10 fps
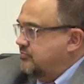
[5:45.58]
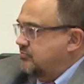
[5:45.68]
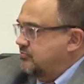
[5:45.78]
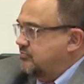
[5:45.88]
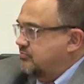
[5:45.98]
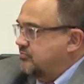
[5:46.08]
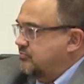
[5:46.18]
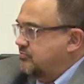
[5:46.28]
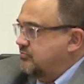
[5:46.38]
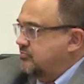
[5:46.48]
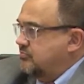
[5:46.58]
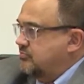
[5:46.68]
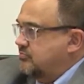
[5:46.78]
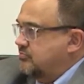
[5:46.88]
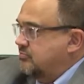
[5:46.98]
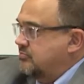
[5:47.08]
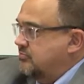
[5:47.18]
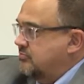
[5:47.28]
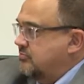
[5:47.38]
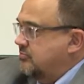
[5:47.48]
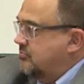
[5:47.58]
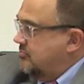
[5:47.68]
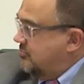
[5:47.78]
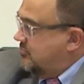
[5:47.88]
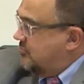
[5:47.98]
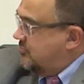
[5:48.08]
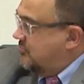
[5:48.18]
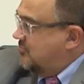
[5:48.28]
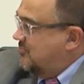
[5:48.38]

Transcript: The person shown says nothing.